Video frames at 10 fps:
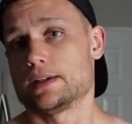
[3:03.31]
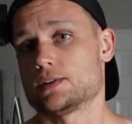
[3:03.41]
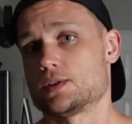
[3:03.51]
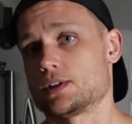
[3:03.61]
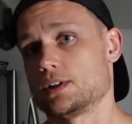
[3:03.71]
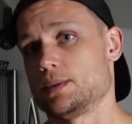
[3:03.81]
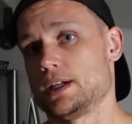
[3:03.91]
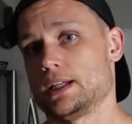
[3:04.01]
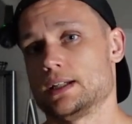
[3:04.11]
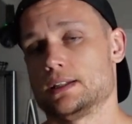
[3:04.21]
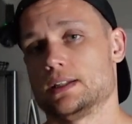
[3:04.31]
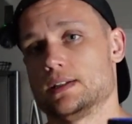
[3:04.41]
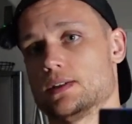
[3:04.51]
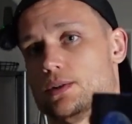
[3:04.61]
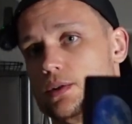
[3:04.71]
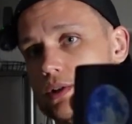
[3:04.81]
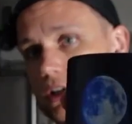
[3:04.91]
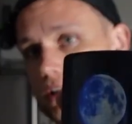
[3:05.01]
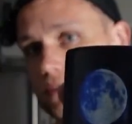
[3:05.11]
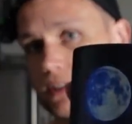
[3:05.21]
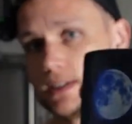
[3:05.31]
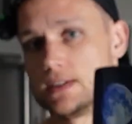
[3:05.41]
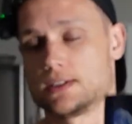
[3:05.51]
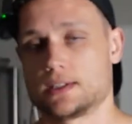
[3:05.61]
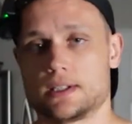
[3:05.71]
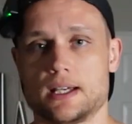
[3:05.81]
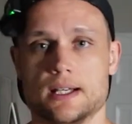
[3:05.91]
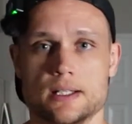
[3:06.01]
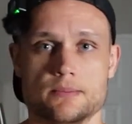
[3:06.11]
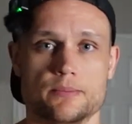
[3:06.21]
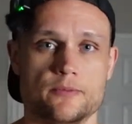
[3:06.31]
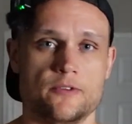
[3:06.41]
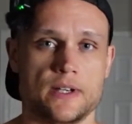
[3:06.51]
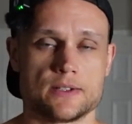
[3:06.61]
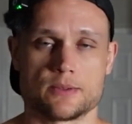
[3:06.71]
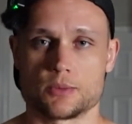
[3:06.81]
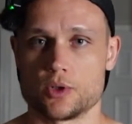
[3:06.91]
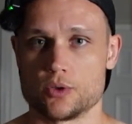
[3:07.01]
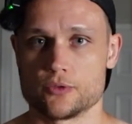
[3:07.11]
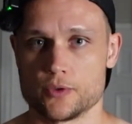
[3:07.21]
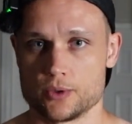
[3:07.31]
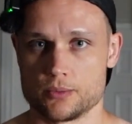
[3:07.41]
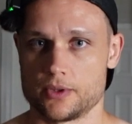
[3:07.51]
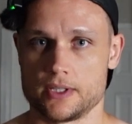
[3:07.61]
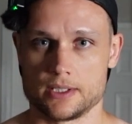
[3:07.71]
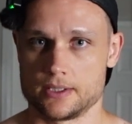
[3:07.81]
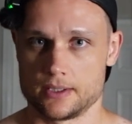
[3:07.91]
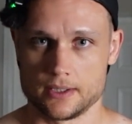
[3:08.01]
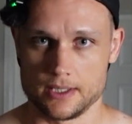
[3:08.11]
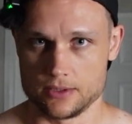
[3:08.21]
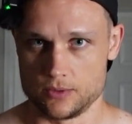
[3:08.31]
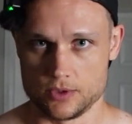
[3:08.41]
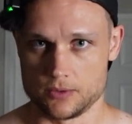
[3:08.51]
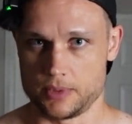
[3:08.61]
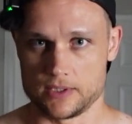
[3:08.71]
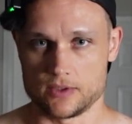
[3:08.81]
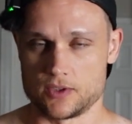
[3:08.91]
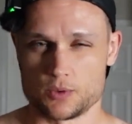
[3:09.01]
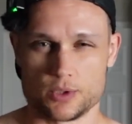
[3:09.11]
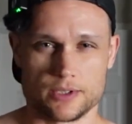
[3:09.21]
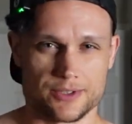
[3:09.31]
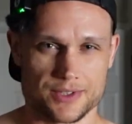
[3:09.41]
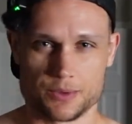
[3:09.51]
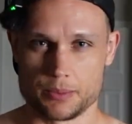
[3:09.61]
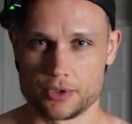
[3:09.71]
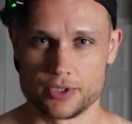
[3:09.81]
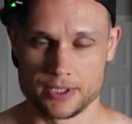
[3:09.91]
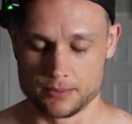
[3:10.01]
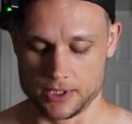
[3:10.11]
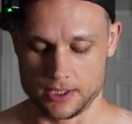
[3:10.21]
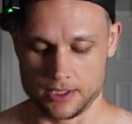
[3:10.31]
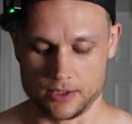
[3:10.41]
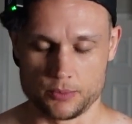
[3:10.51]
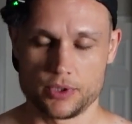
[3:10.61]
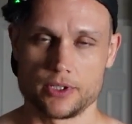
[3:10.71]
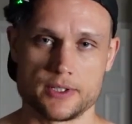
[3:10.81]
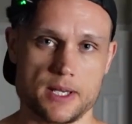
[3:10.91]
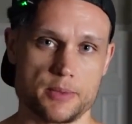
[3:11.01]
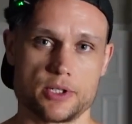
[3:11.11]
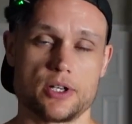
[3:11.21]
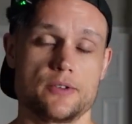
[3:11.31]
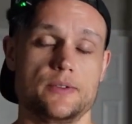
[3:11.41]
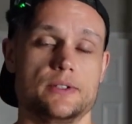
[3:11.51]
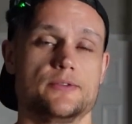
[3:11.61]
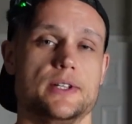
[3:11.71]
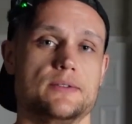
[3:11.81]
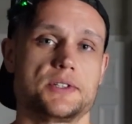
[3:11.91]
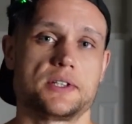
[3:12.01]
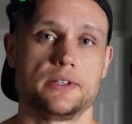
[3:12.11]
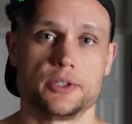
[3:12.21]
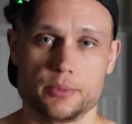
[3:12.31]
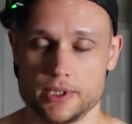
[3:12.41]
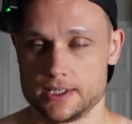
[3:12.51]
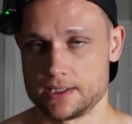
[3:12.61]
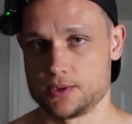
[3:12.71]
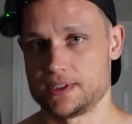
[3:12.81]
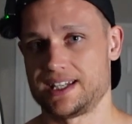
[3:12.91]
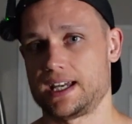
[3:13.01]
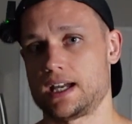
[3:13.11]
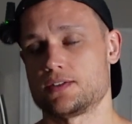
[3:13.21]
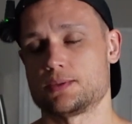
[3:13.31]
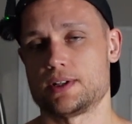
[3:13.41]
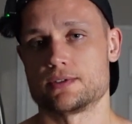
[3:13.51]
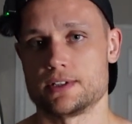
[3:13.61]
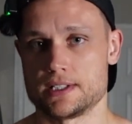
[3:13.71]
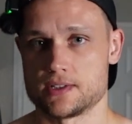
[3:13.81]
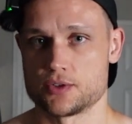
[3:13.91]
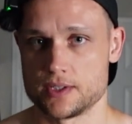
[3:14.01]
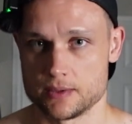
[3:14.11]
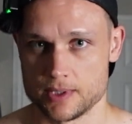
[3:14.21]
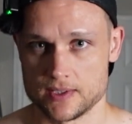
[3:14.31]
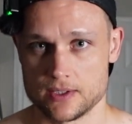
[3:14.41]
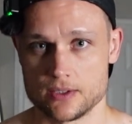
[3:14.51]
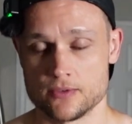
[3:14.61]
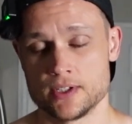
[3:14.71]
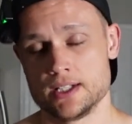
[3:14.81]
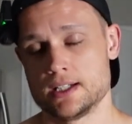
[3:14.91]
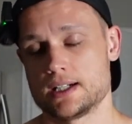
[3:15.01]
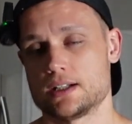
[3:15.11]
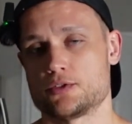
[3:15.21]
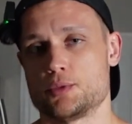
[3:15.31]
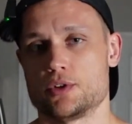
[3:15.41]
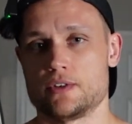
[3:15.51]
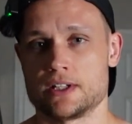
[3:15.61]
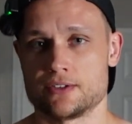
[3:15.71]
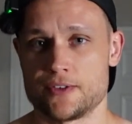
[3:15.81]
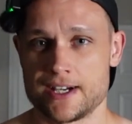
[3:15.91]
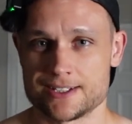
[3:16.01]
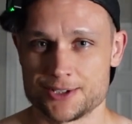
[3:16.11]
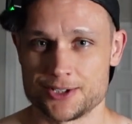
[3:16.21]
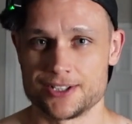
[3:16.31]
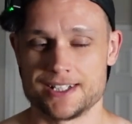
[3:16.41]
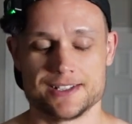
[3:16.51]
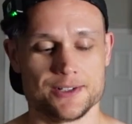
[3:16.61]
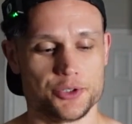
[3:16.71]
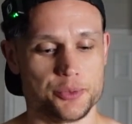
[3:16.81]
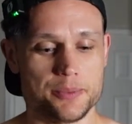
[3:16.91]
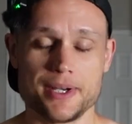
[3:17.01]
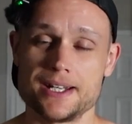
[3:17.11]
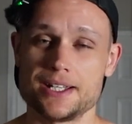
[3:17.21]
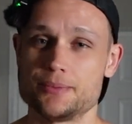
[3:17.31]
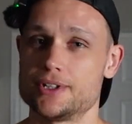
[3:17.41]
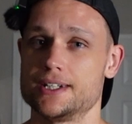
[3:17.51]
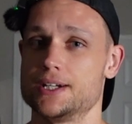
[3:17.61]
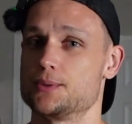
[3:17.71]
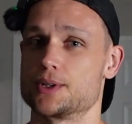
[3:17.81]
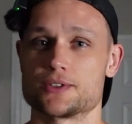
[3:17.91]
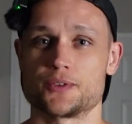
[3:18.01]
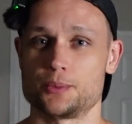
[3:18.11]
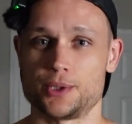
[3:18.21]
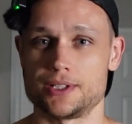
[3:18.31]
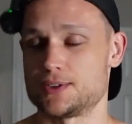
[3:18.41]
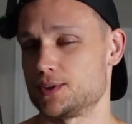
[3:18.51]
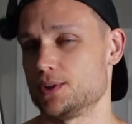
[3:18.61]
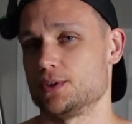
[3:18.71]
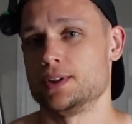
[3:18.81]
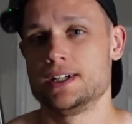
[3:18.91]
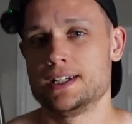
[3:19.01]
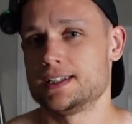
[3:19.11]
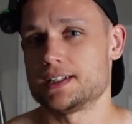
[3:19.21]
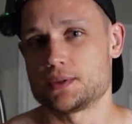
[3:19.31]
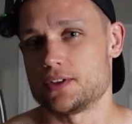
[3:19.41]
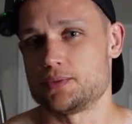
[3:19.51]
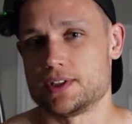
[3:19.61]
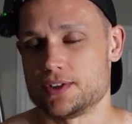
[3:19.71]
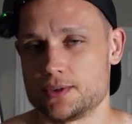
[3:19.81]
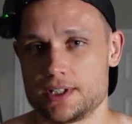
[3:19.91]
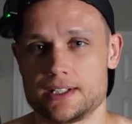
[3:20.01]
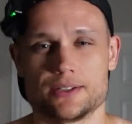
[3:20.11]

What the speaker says: I also started making these little coffees. I found some cold foam thing that you just basically squirt. It looks like whipped cream, and you put it on top of your coffee. It flavors it a little bit, and I do that after my run as a treat to myself. Kind of a motivating factor. It's a little bit petty, but it works for me, so that's what I've been doing.